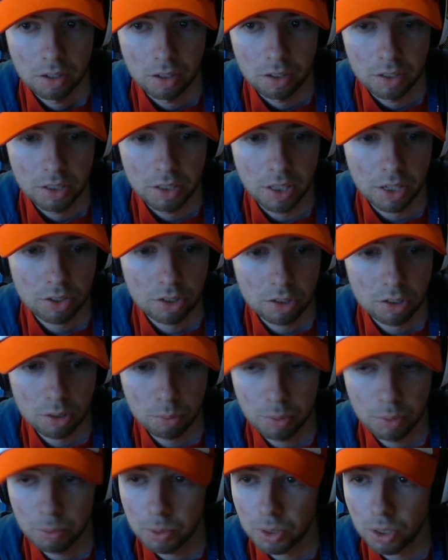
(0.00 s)
yes, so
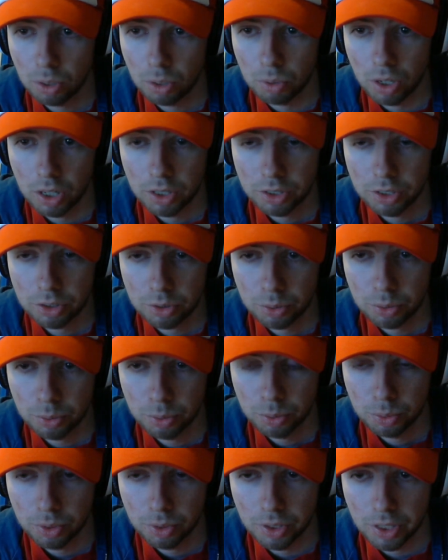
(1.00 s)
we will go on
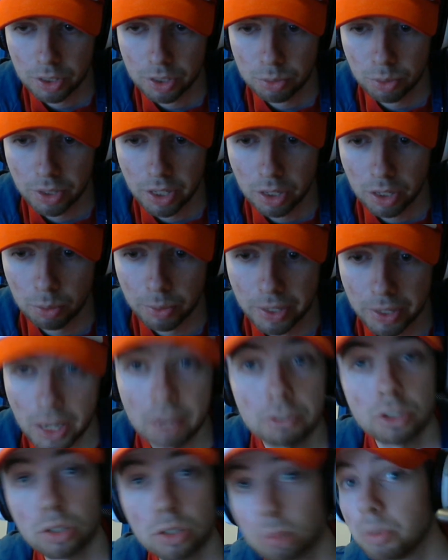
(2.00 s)
to the next one here. We
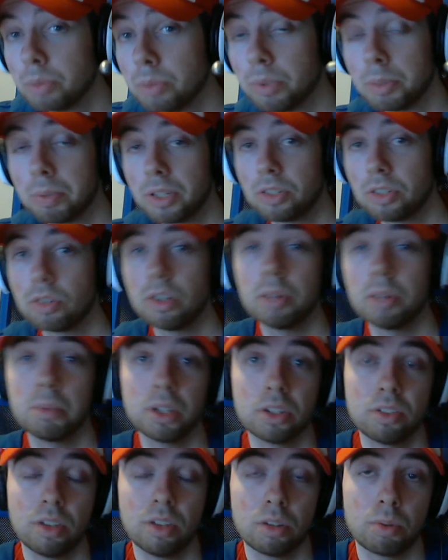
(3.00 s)
have so many replays today
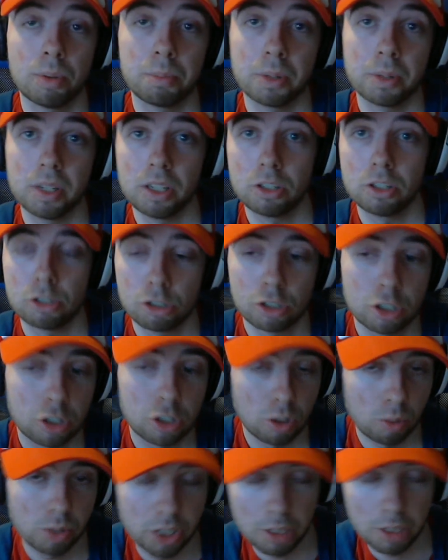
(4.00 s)
because this weapon is just
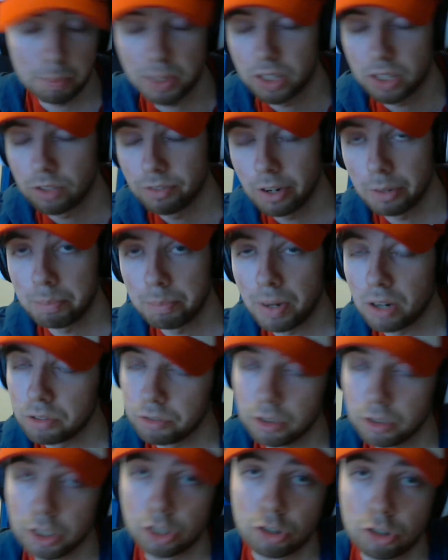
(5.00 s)
so deep. It's very
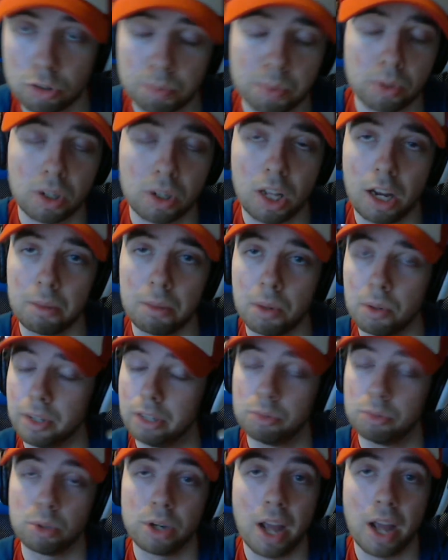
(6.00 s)
powerful. It's super reliable.
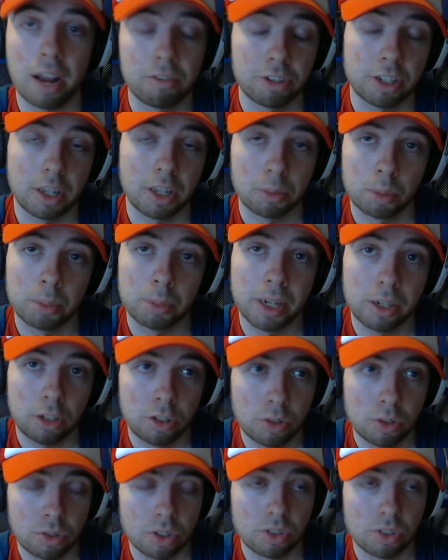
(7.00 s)
It's what every demoman
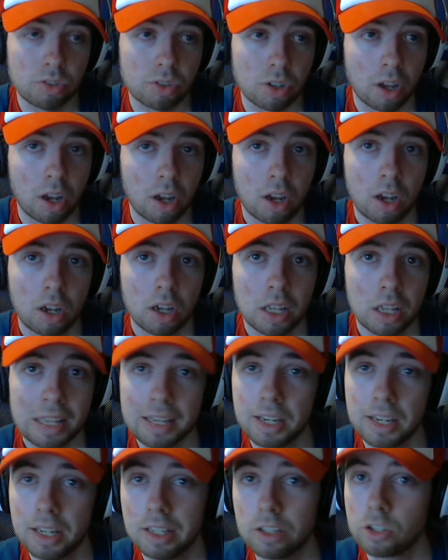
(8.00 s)
uses.
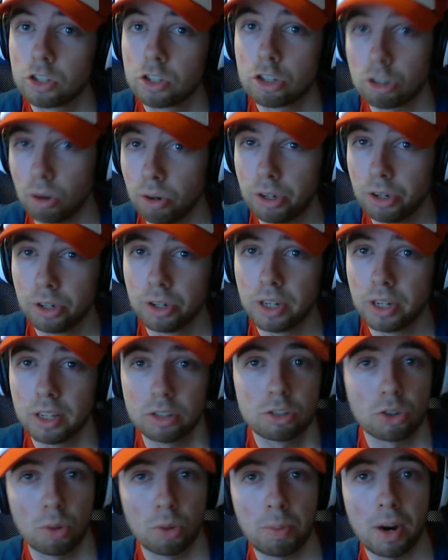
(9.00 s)
It is so good
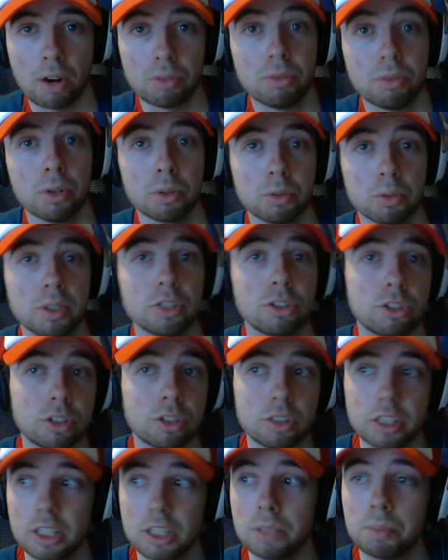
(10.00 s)
and so powerful, and we're just
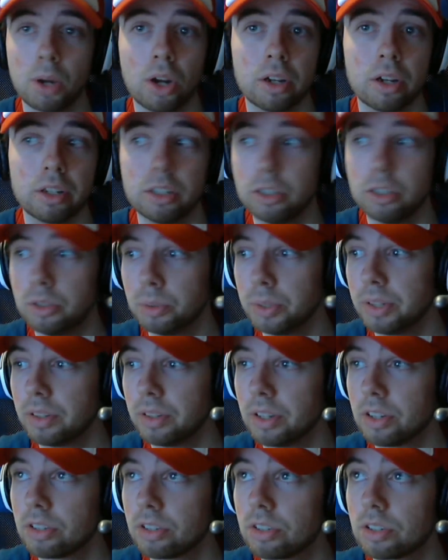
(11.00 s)
going to keep on doing
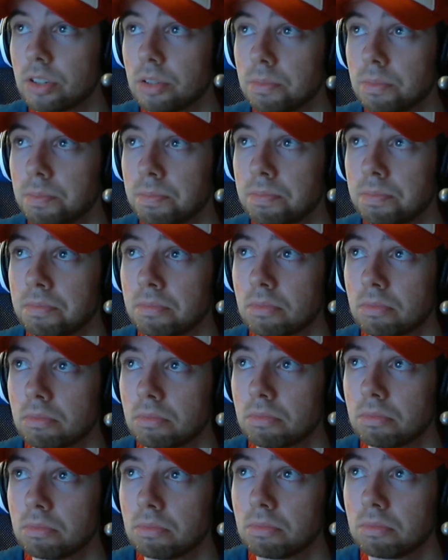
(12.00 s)
this
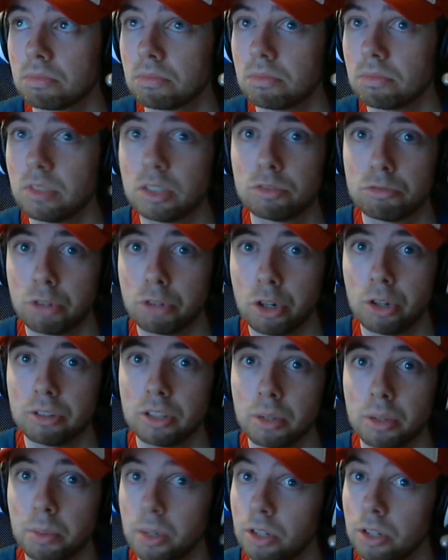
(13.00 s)
for a long
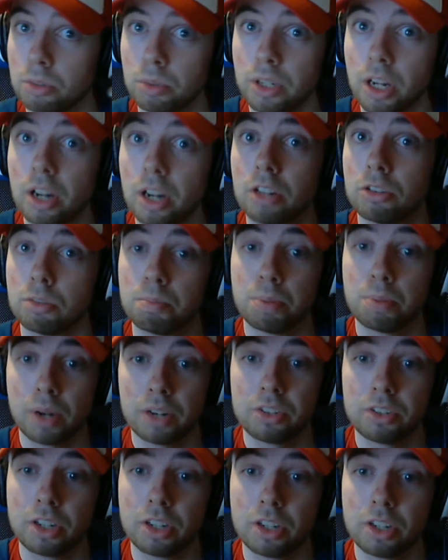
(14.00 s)
time because we got a
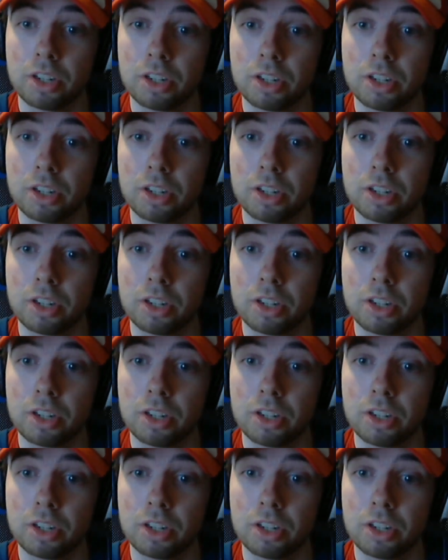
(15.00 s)
surprising amount of